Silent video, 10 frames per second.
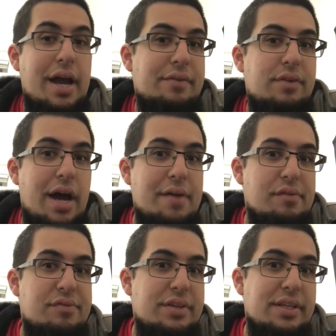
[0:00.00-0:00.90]
I
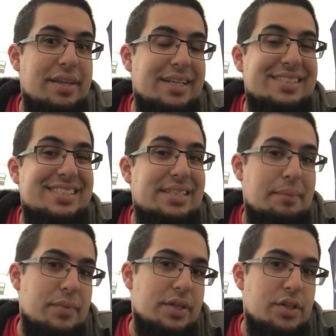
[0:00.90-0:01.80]
have a feeling that has
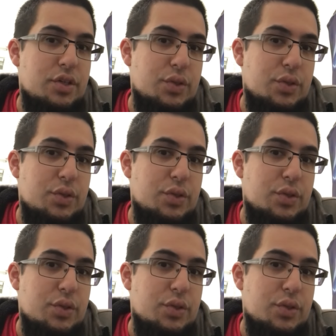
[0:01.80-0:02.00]
something to